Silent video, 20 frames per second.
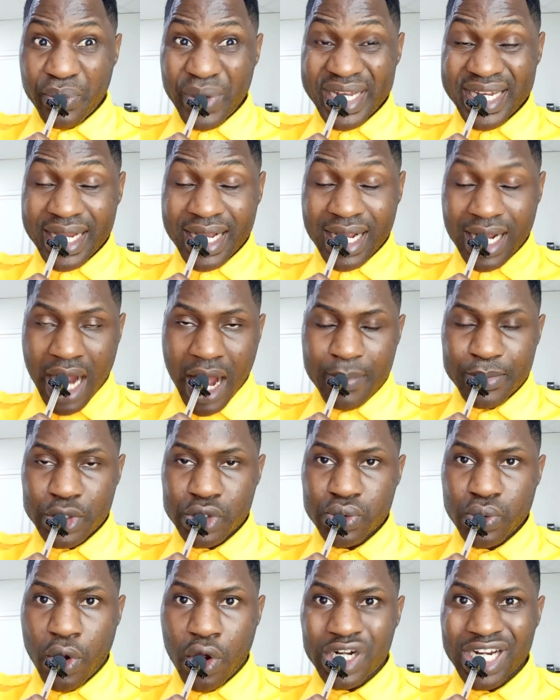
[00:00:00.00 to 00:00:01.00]
when it
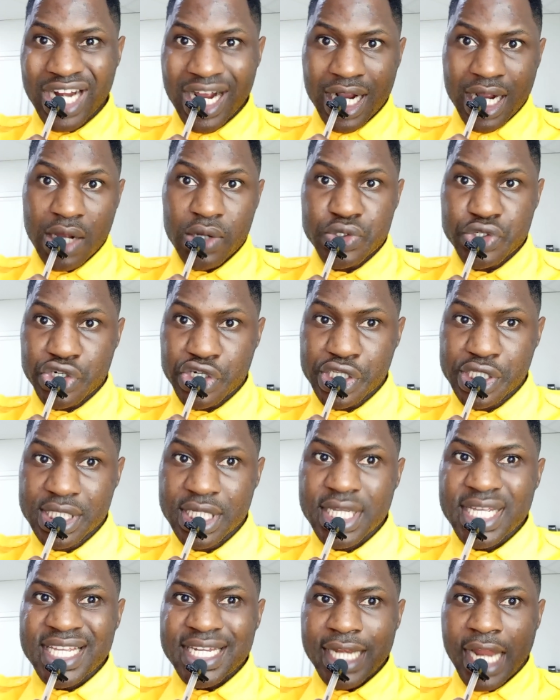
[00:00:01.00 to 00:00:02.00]
comes to other countries
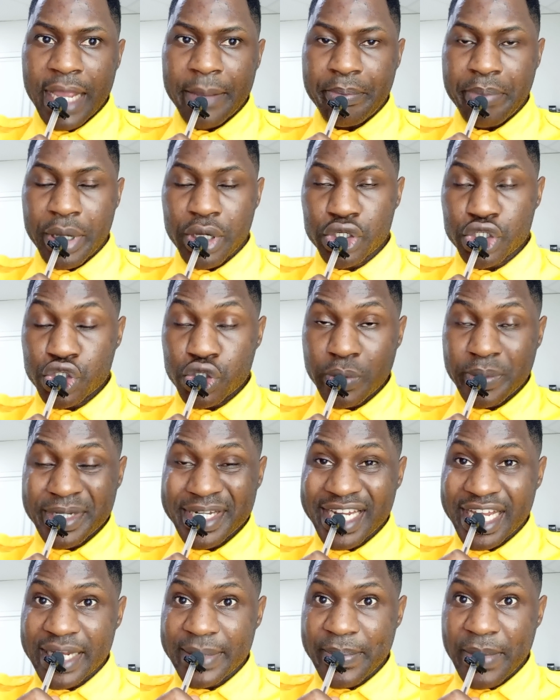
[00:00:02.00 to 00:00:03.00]
like
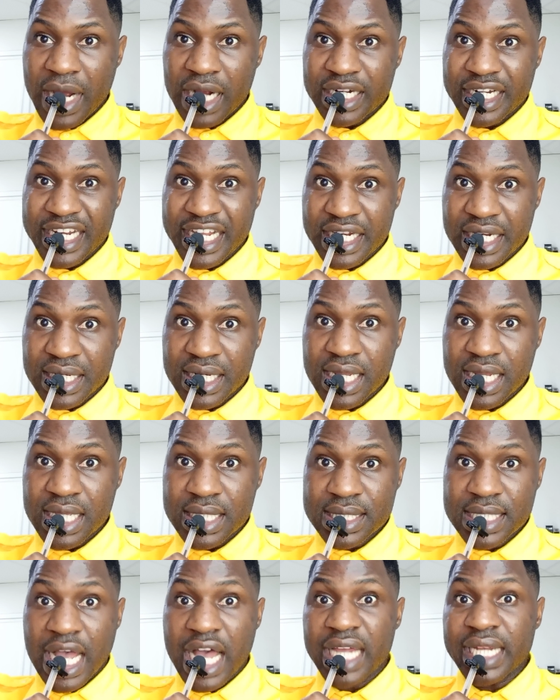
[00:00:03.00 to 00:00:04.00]
Belgium, Denmark,
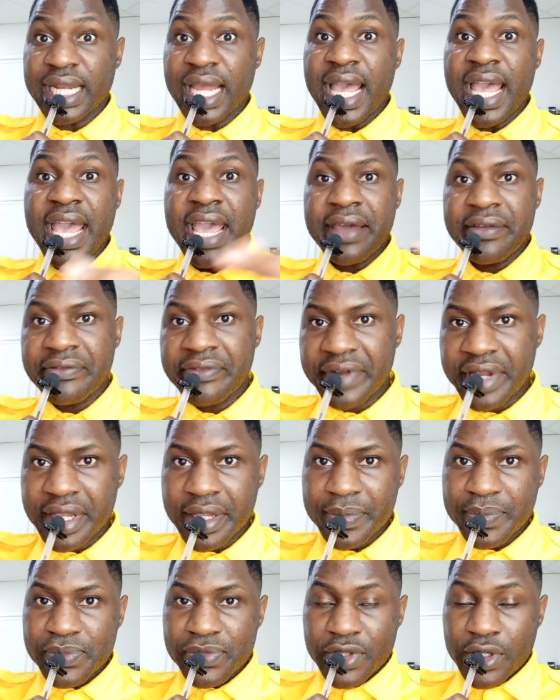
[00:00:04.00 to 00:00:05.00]
Netherlands, and
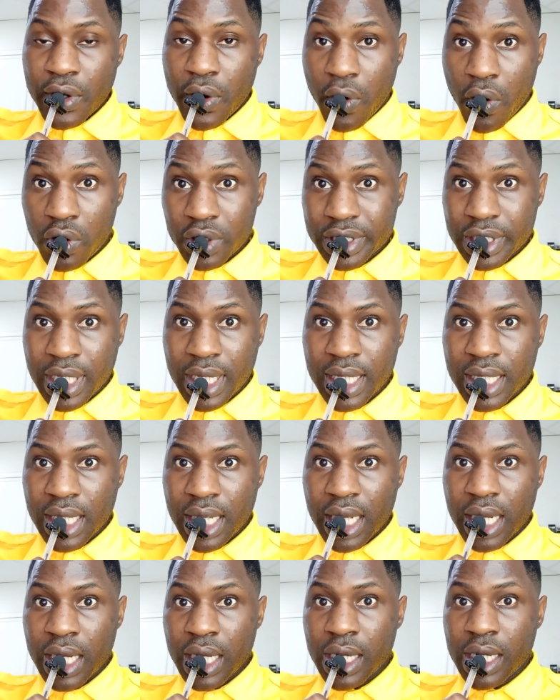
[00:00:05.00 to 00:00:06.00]
every other
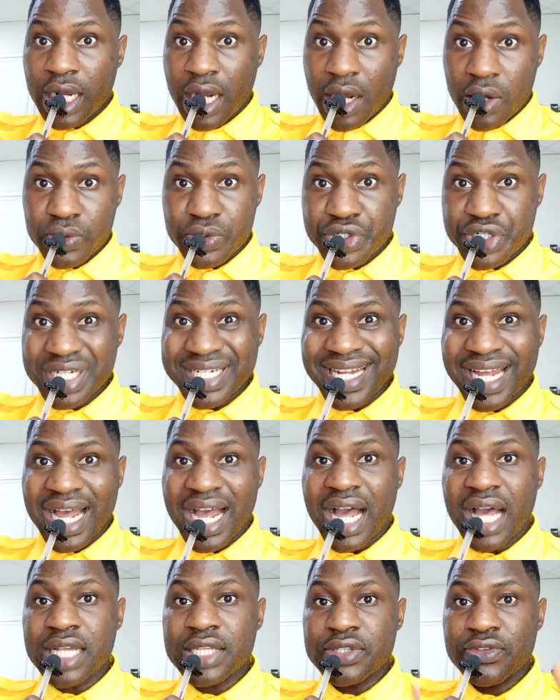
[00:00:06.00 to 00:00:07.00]
country that
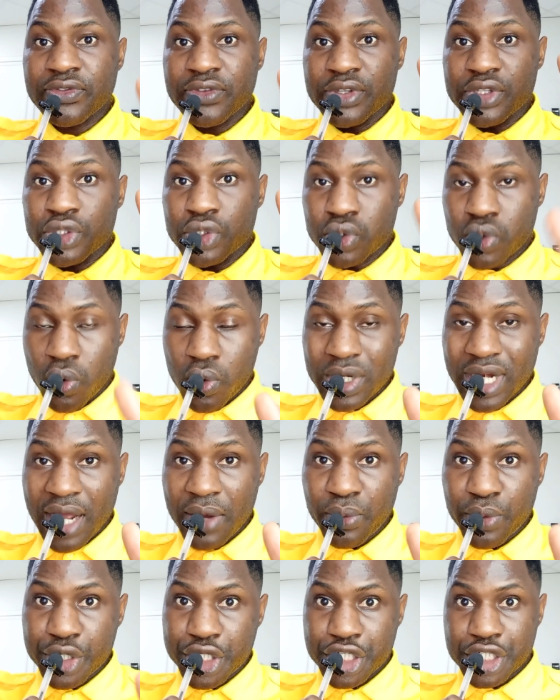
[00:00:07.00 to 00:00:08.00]
has two
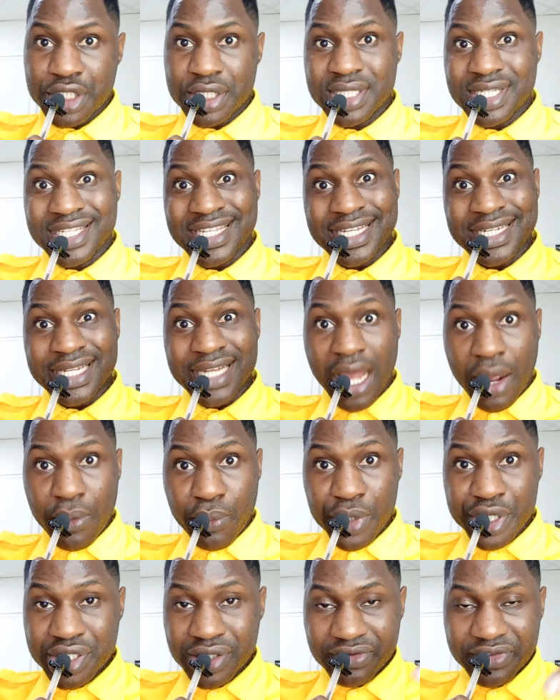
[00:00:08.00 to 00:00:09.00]
languages, the
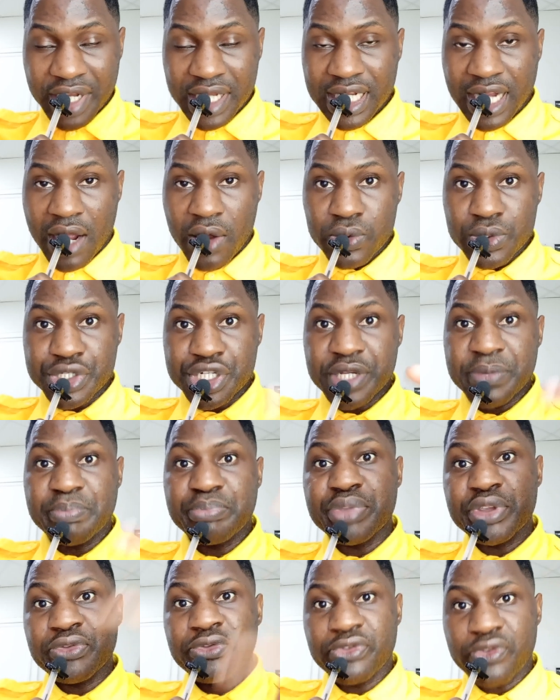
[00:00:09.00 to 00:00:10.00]
language of that country
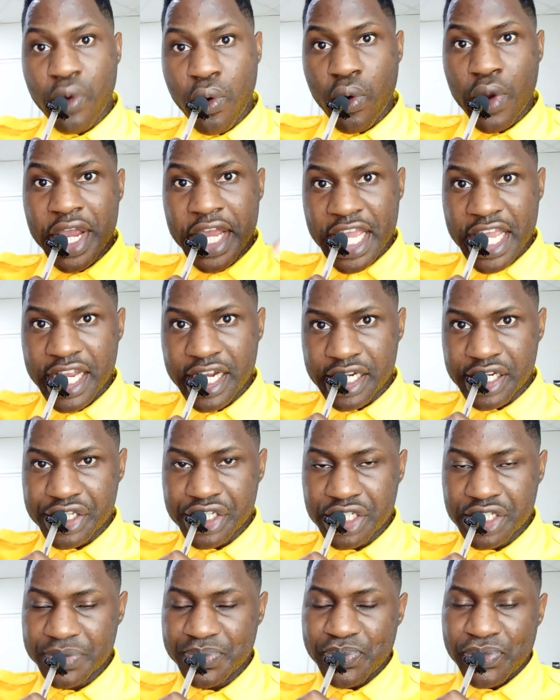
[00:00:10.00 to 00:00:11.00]
before
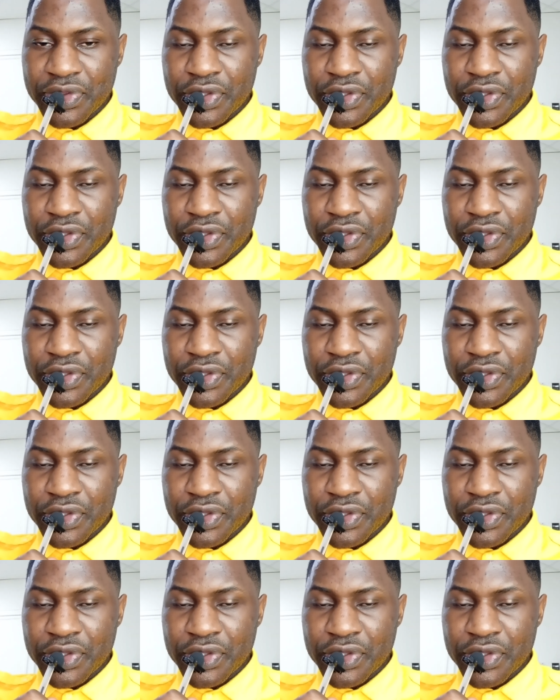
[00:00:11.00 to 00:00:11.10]
English,